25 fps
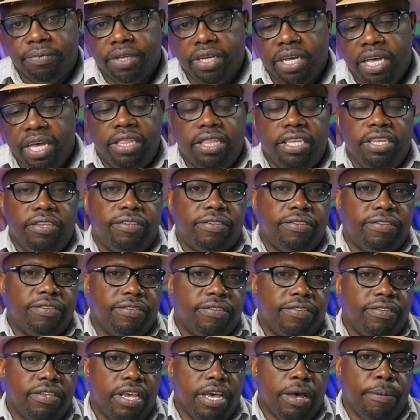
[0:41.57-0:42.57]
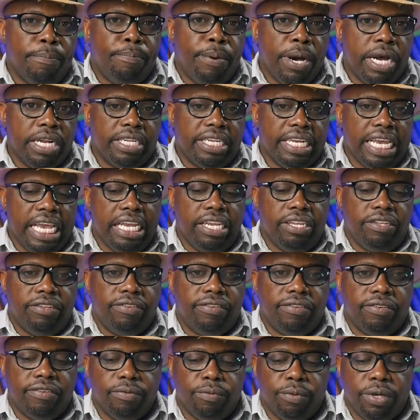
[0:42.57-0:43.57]
In this part
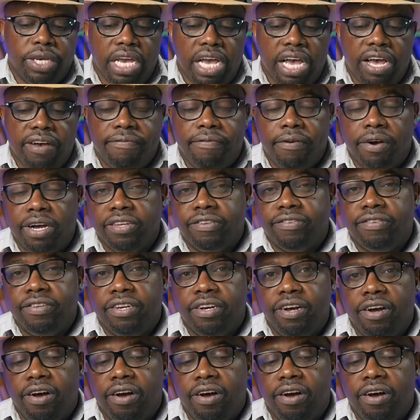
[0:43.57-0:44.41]
8, we are focusing